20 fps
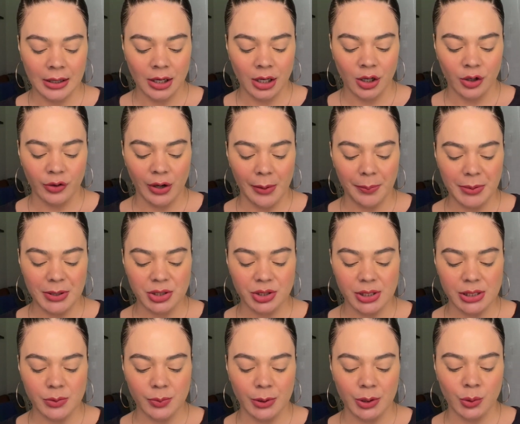Rape is
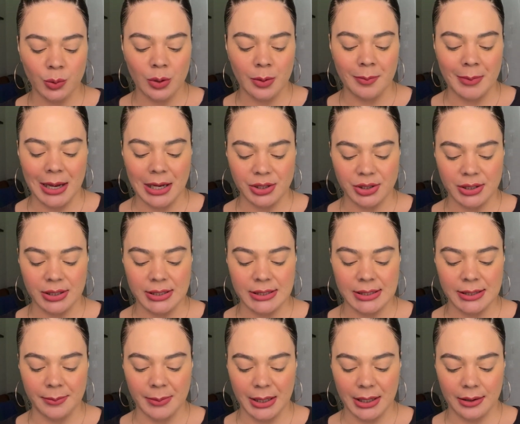just what you imagine it to
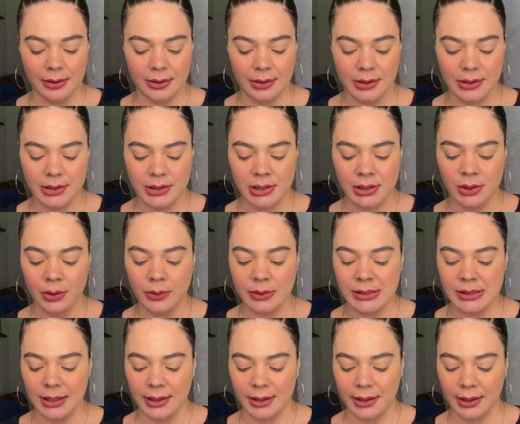be,
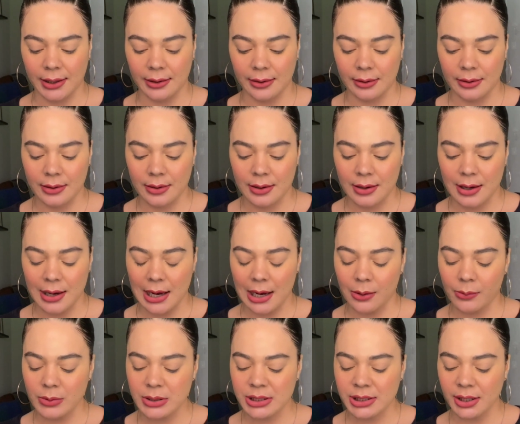soul-sucking. I
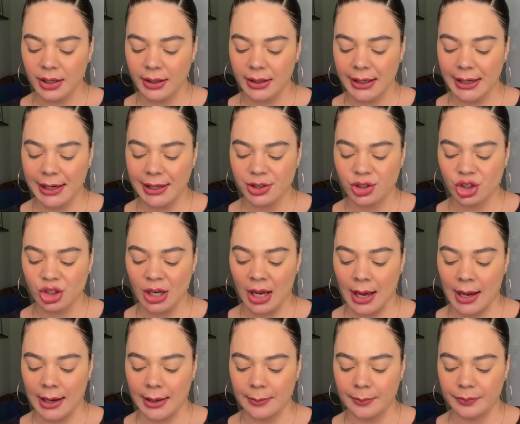was young each
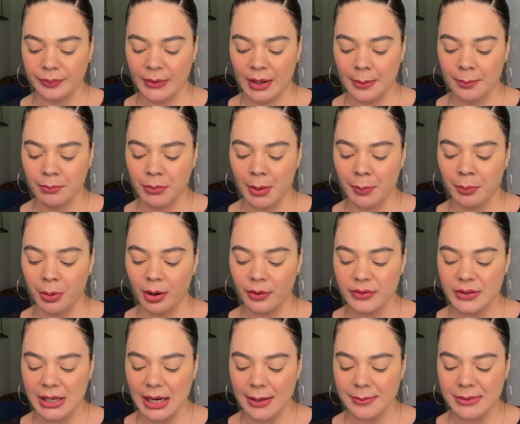time, but both
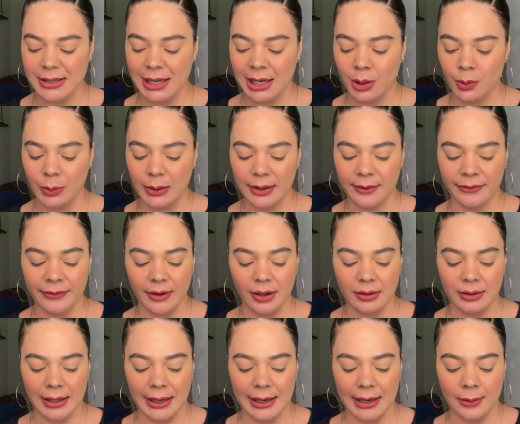times equally felt
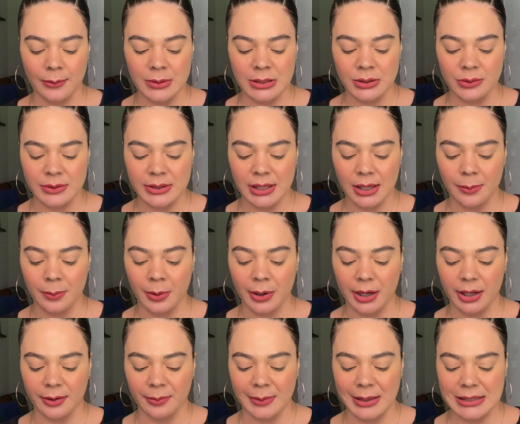like I was losing a
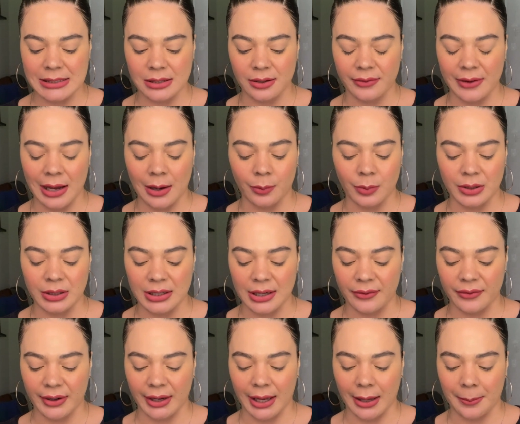part of myself I would
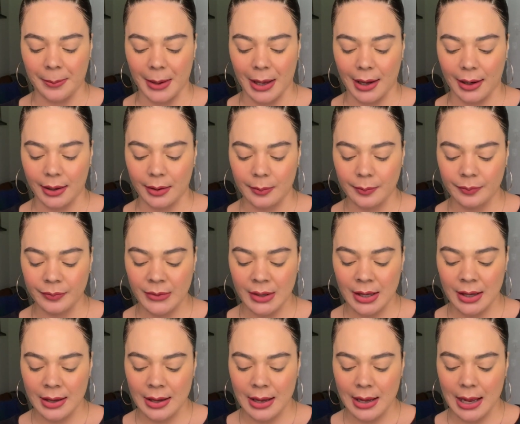never get back.
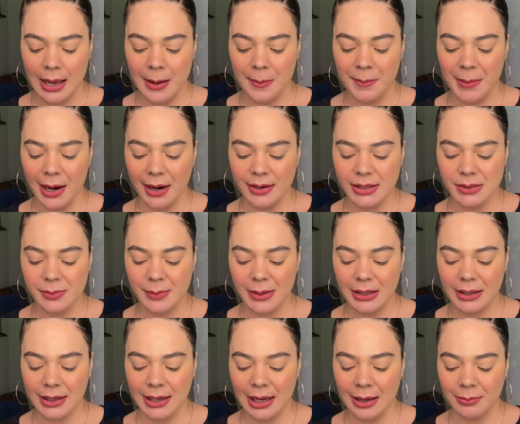
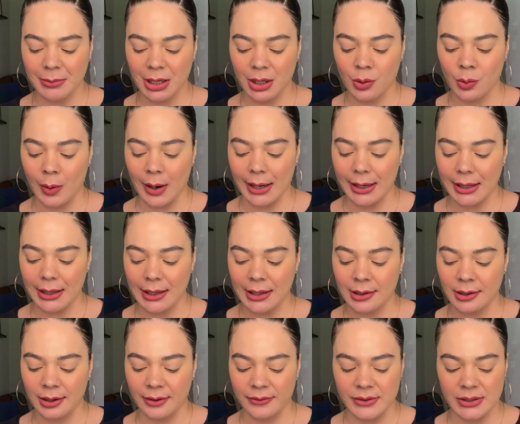Embarrassment kept me quiet
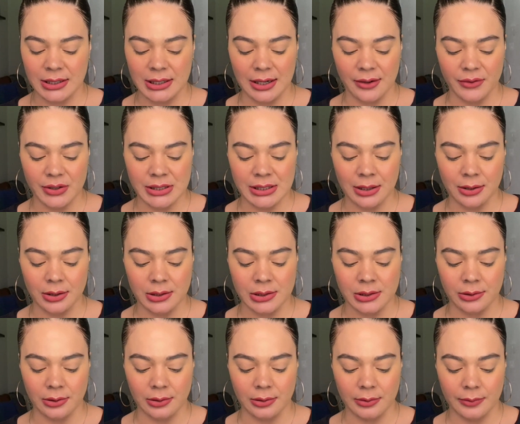enough to never tell a
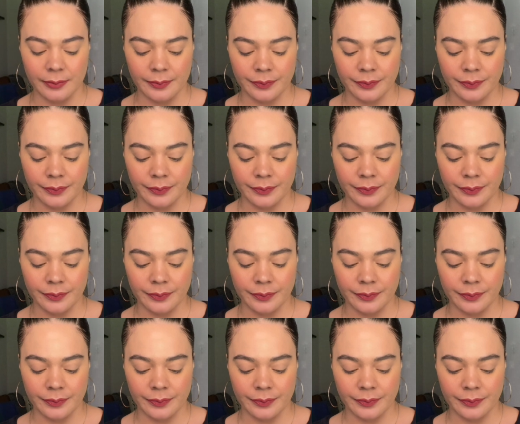soul.